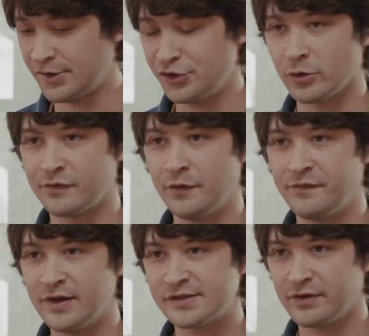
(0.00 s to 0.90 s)
New York Film
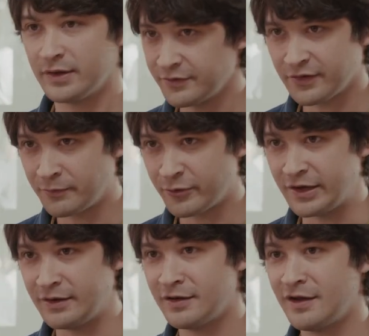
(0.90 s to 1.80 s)
Festival. I was like
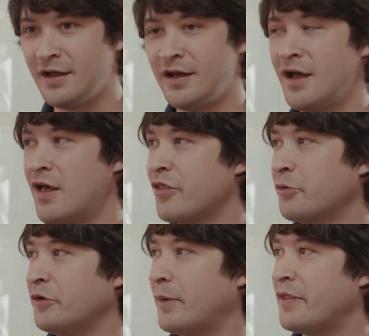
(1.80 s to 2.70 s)
pretty
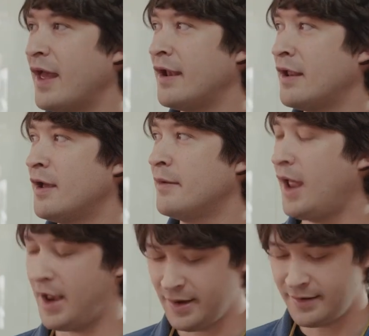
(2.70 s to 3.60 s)
thrilled about that.
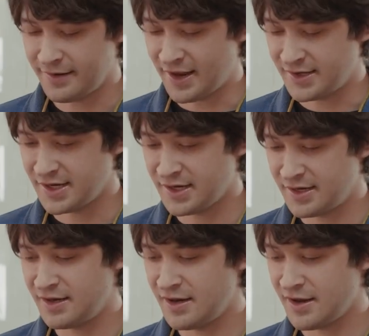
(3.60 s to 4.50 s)
And they
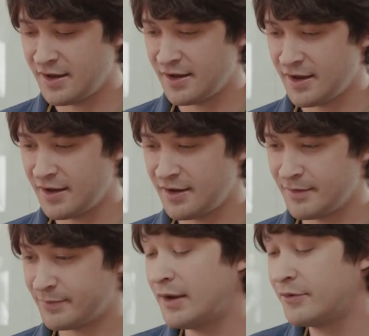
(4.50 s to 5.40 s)
did,
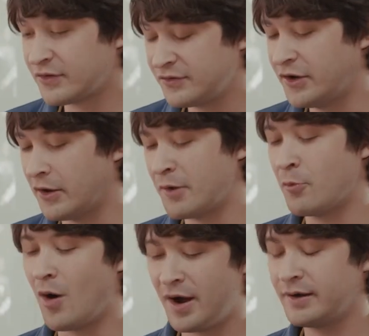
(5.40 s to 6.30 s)
but it was, you know, I
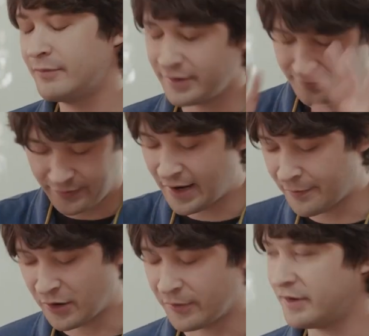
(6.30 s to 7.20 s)
wanted, well, now
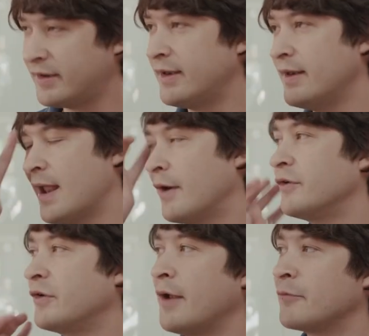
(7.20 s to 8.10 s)
I'm going
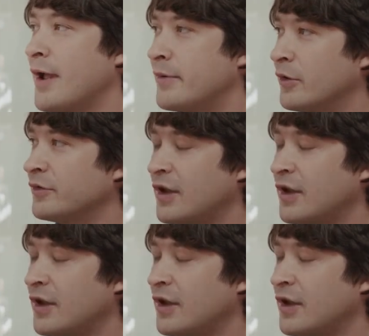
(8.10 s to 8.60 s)
down rabbit holes.